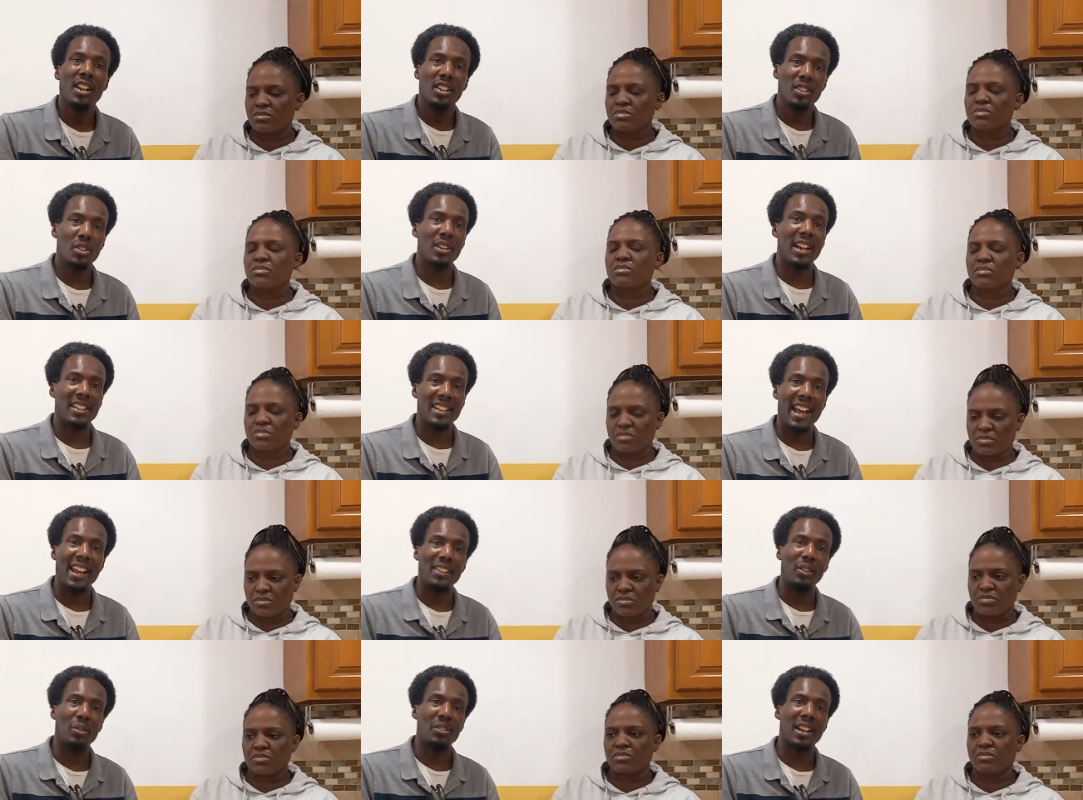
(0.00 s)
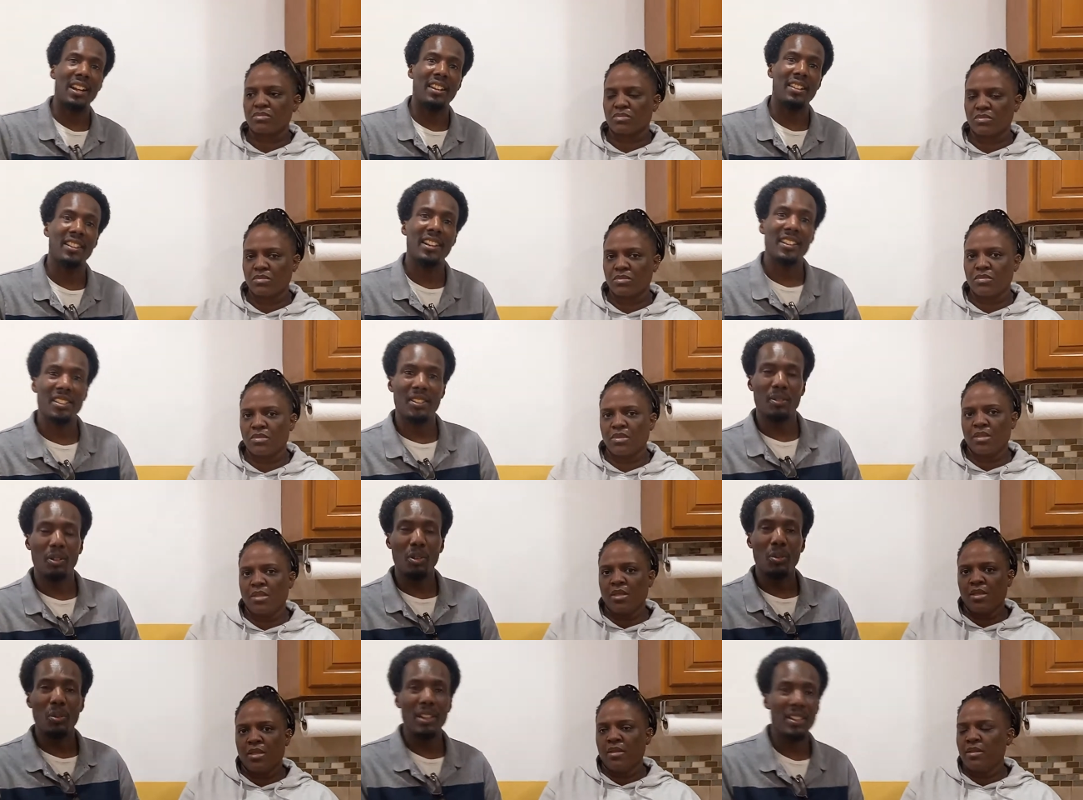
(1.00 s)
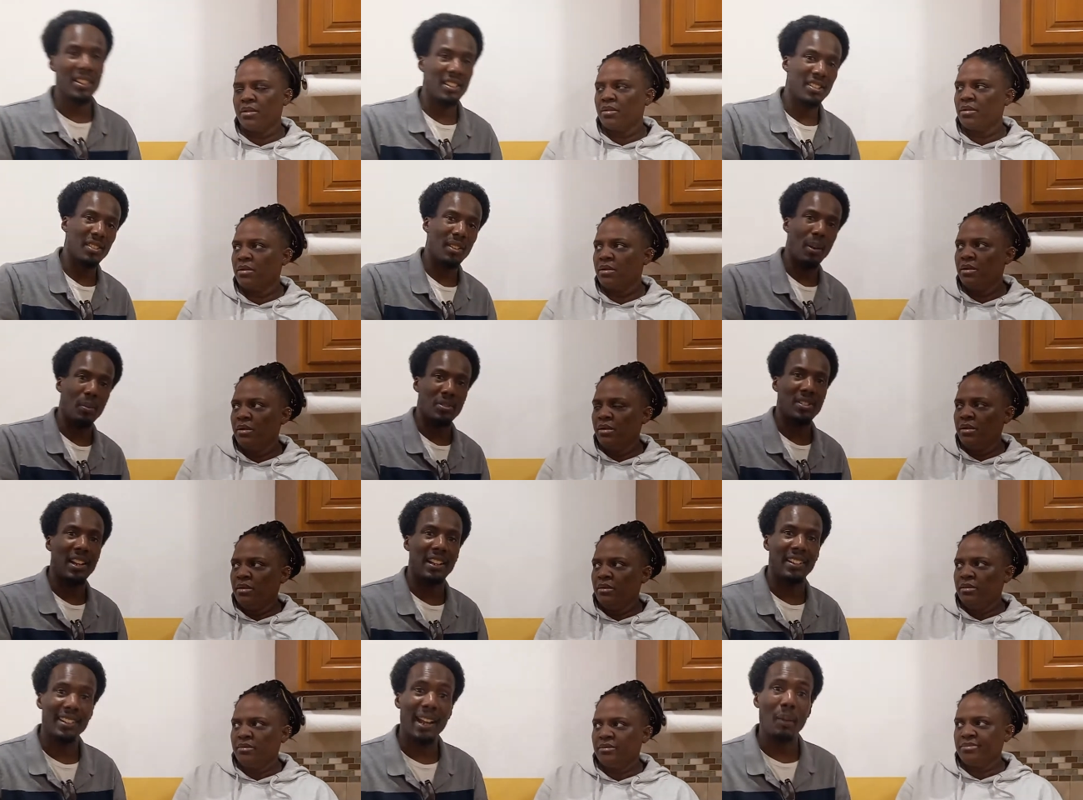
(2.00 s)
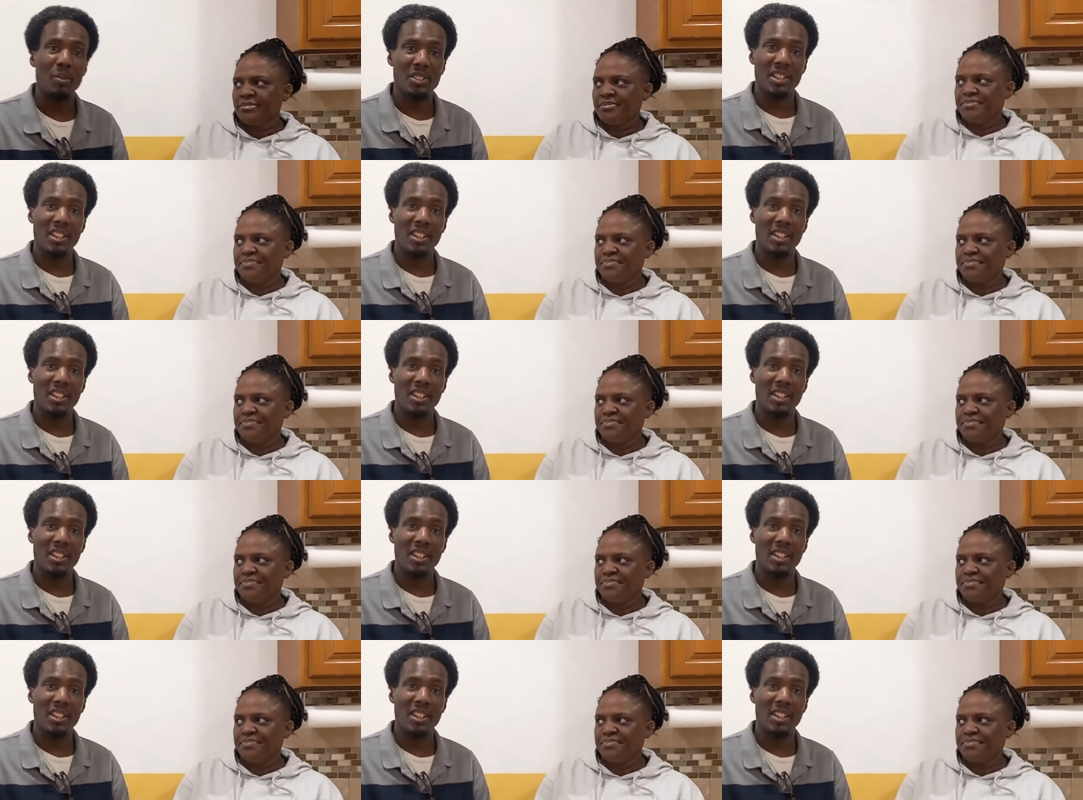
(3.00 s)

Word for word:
Speaker 1: you guys have those kind of things included. And so I was like, that was